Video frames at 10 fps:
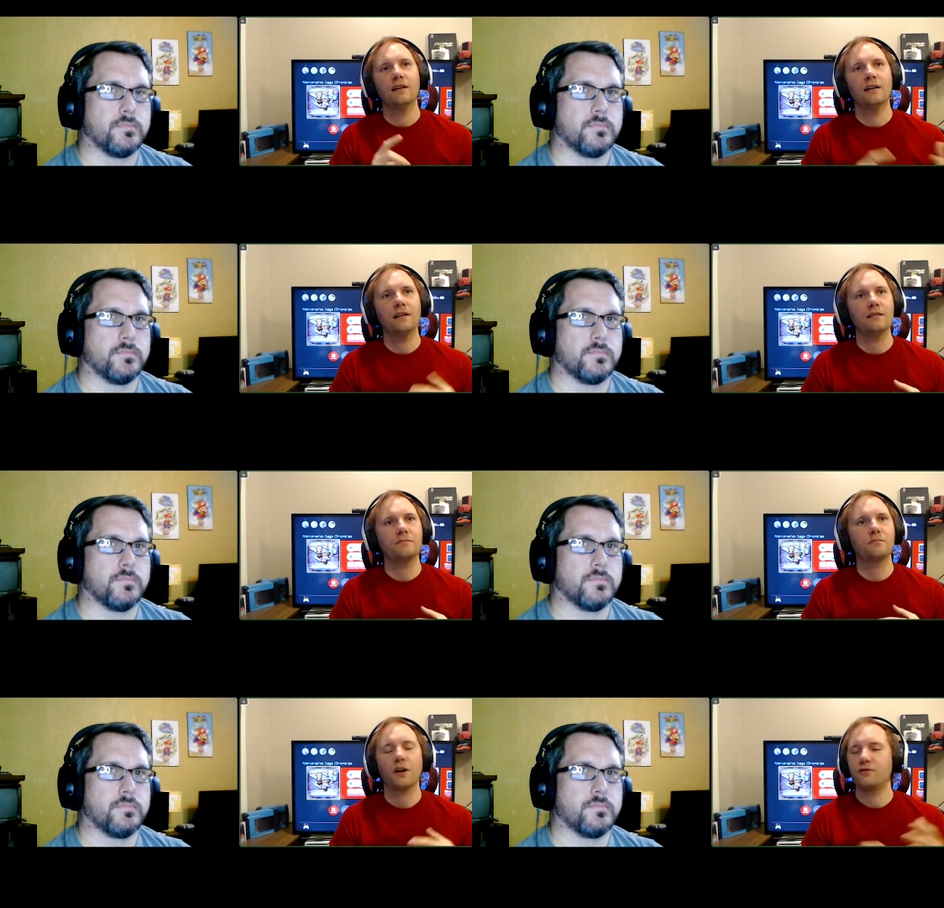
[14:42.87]

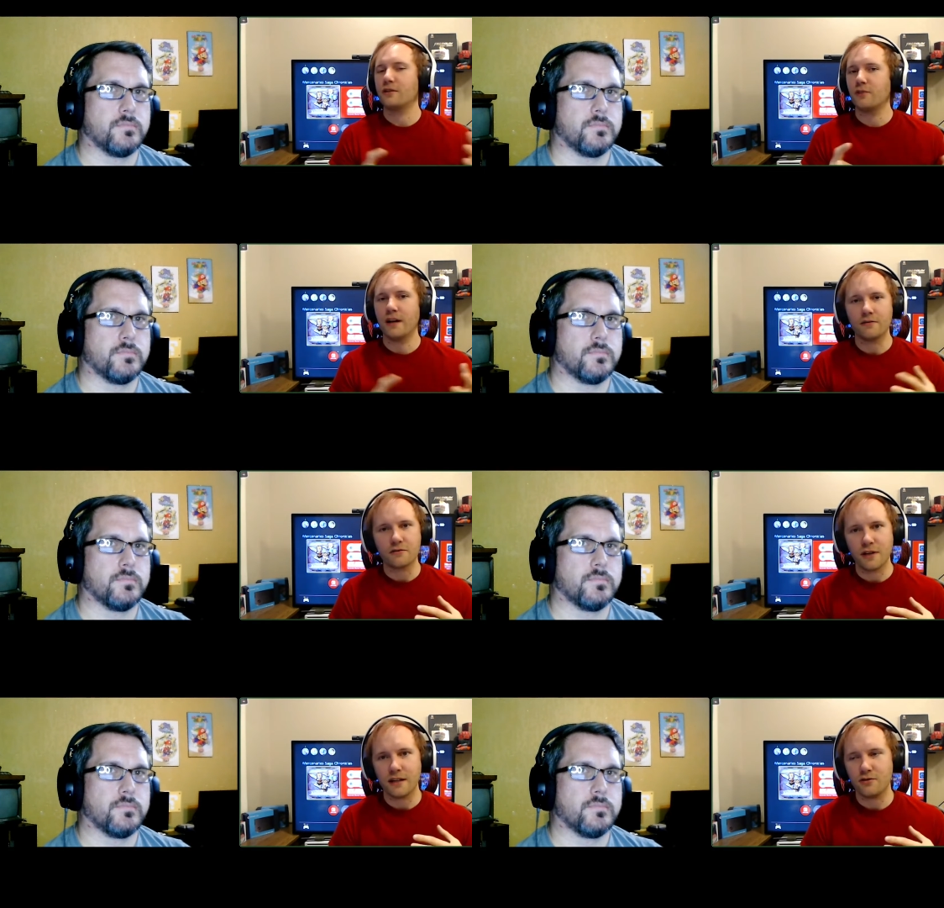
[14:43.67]
Speaker 1: Uh, Project
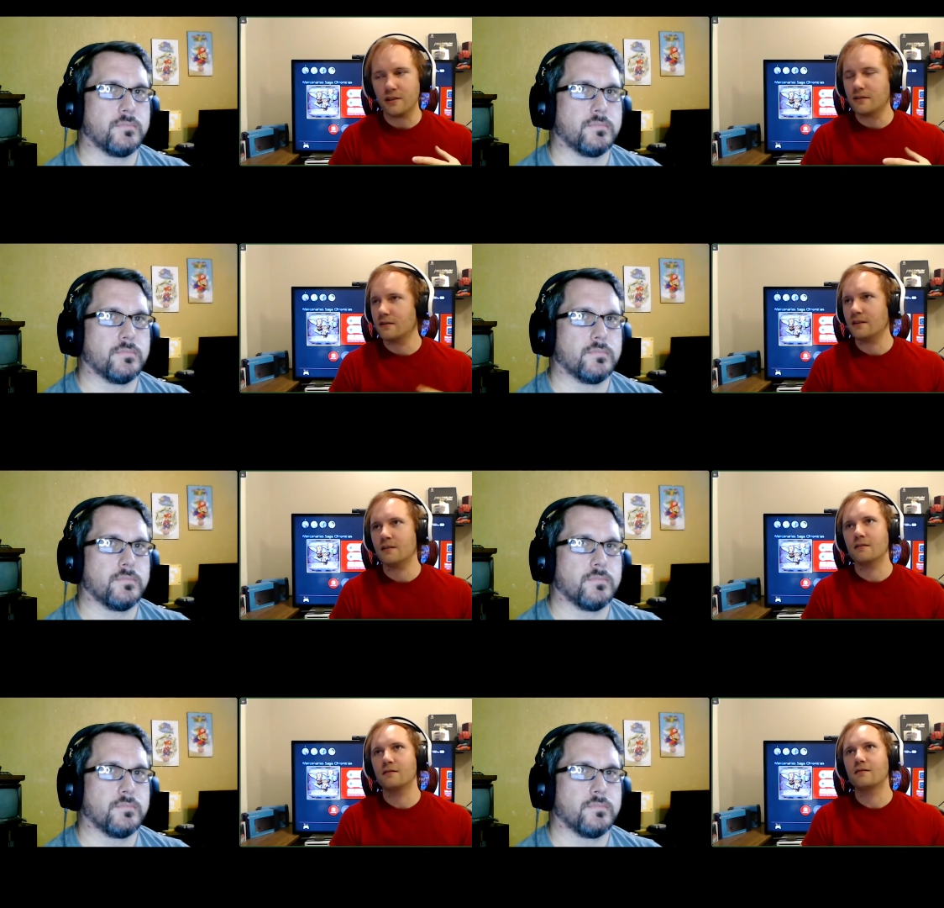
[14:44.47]
Triangle Strategy
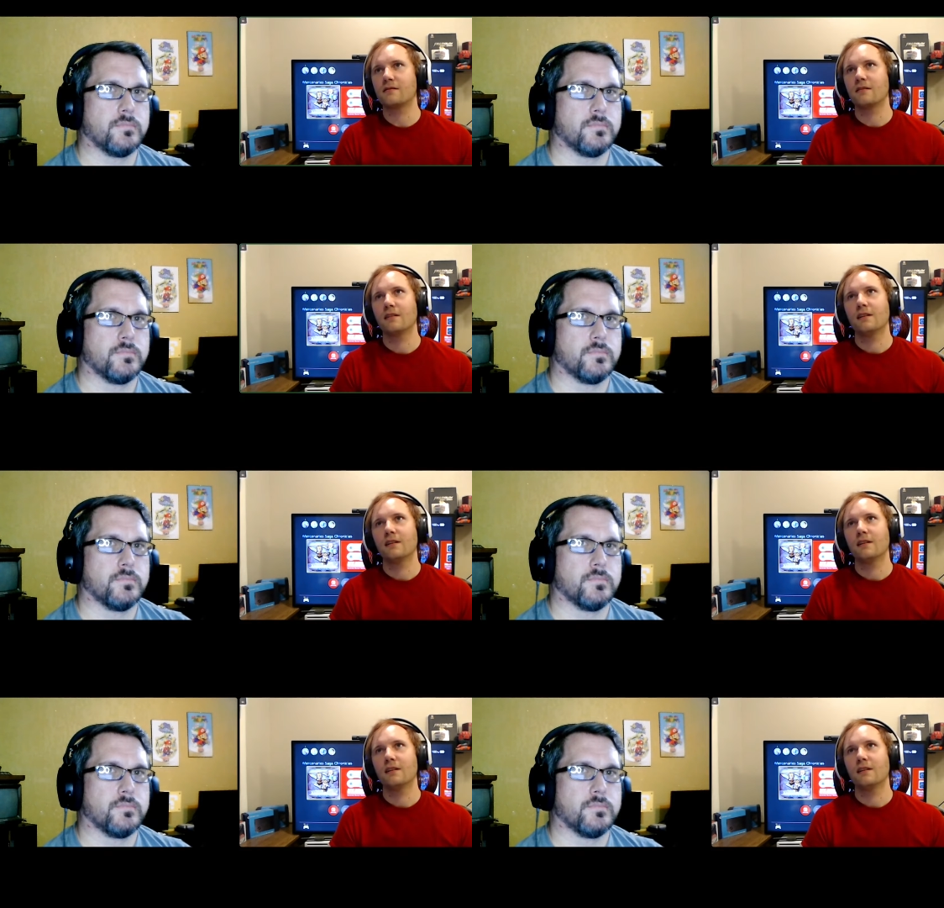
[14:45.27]
is